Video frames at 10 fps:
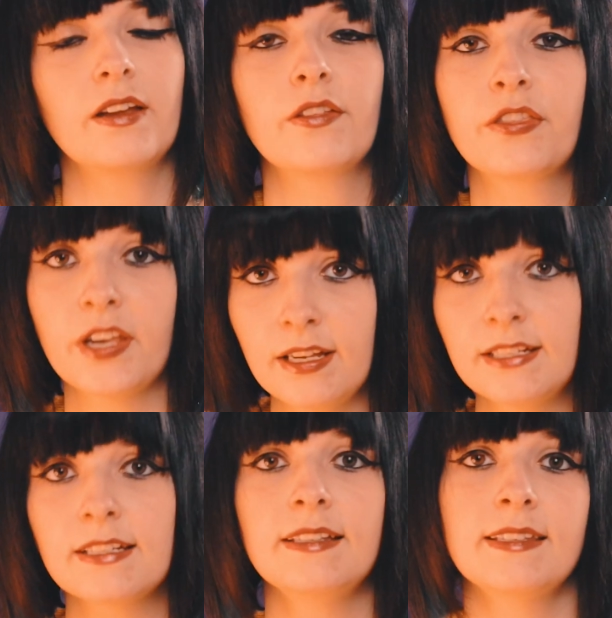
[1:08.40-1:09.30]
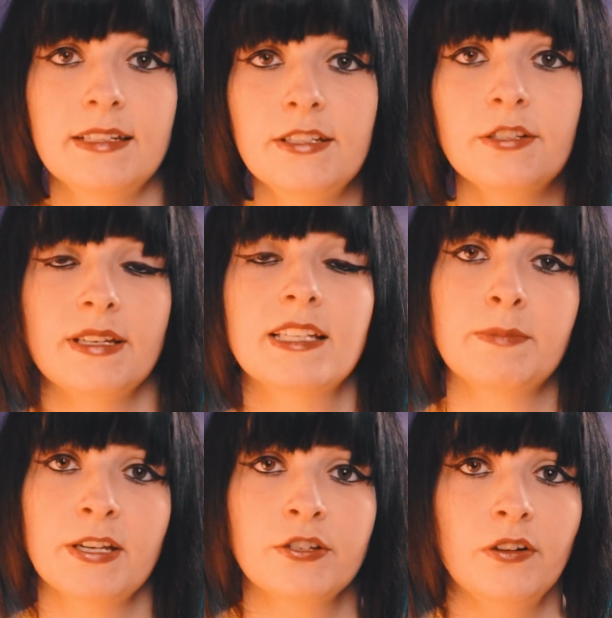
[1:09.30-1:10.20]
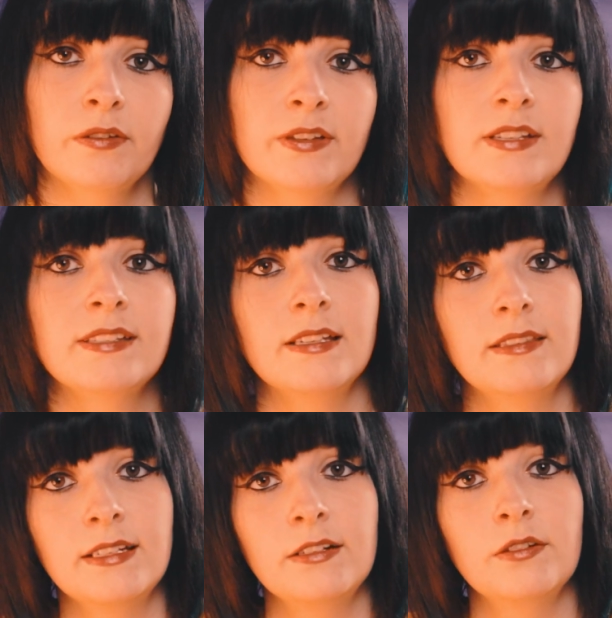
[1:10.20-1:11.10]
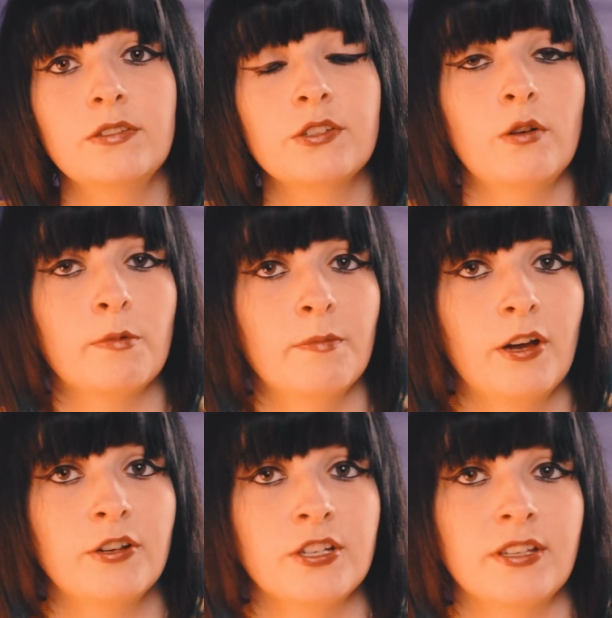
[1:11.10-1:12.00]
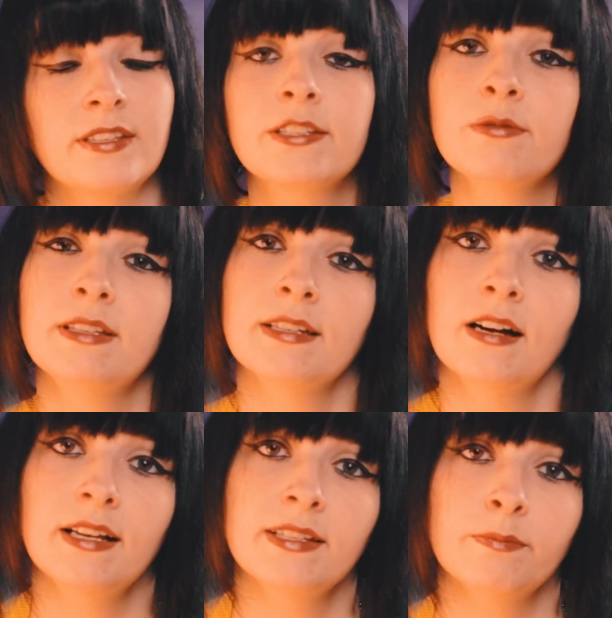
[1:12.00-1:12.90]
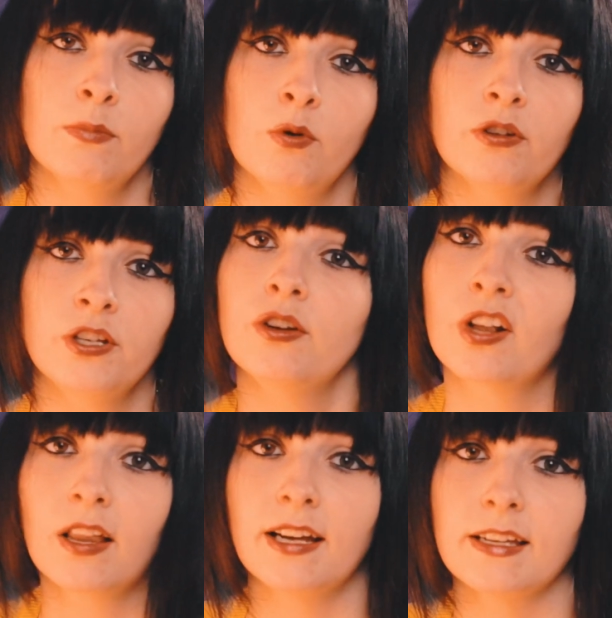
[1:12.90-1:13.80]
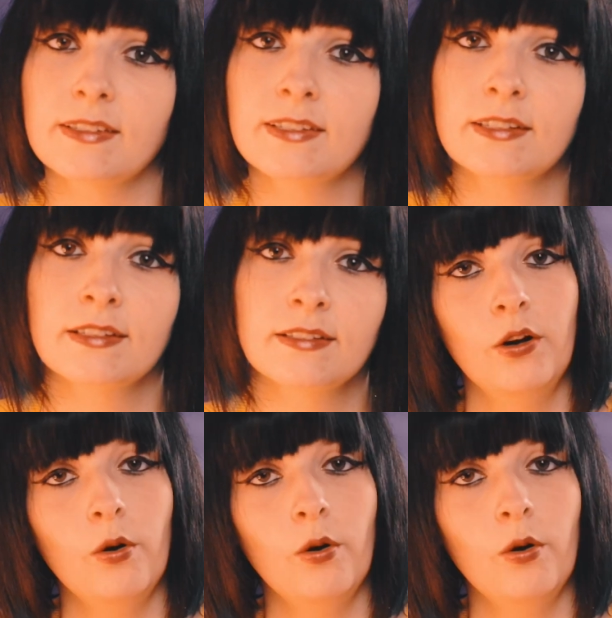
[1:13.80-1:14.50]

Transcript: Third, consider doing special offers, deals or promotions to entice more new clients,